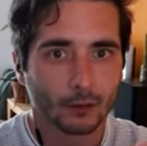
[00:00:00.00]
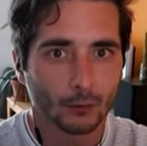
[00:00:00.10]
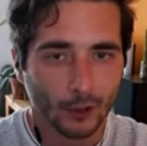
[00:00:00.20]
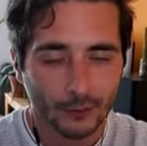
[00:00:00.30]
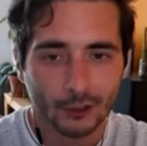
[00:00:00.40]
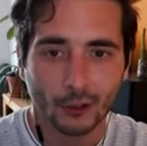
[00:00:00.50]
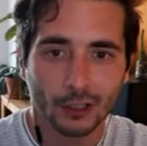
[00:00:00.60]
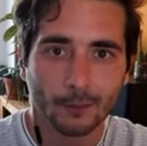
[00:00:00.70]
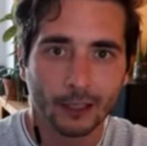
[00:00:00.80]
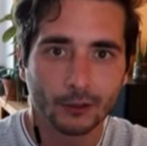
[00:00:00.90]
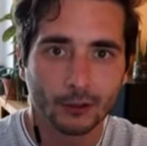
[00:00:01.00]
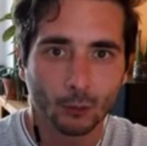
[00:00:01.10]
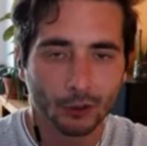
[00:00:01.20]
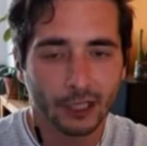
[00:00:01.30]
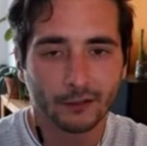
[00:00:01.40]
When we're talking about
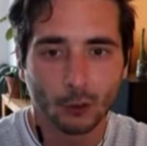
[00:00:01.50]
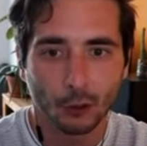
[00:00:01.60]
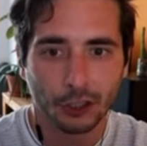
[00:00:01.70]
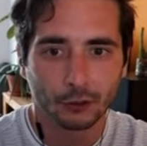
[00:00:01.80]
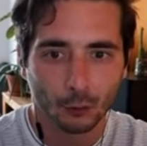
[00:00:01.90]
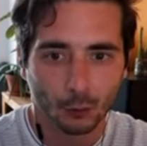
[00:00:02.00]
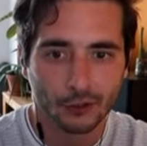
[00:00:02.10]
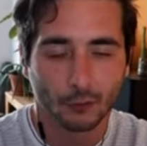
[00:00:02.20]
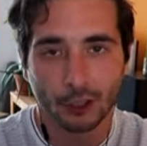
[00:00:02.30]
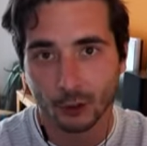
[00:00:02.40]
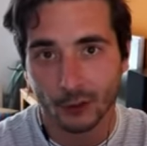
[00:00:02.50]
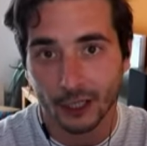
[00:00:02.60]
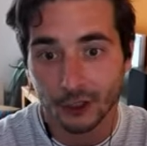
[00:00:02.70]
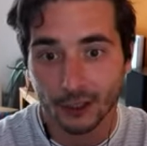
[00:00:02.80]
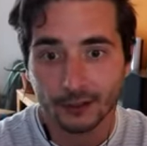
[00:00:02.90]
creative coding tools for
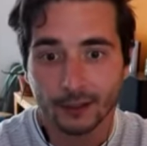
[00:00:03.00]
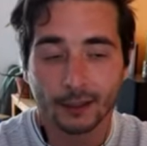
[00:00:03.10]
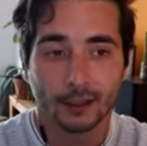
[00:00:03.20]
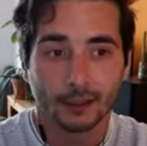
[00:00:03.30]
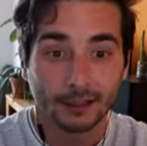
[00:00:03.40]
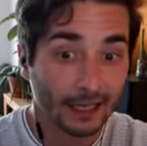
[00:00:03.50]
education, they